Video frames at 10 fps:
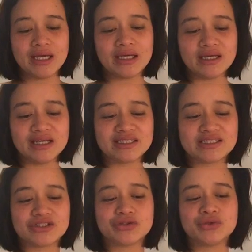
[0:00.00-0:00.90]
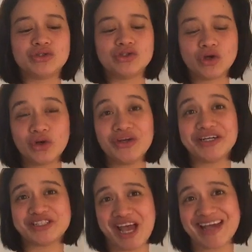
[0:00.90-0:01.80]
is to know your
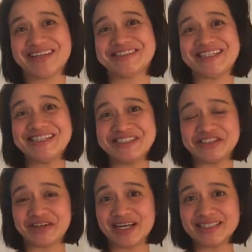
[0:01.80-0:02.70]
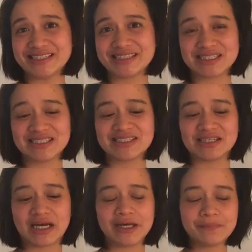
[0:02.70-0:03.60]
child's interest,
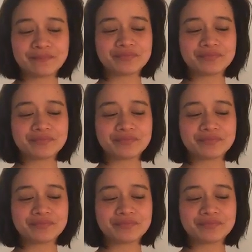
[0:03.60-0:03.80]
right?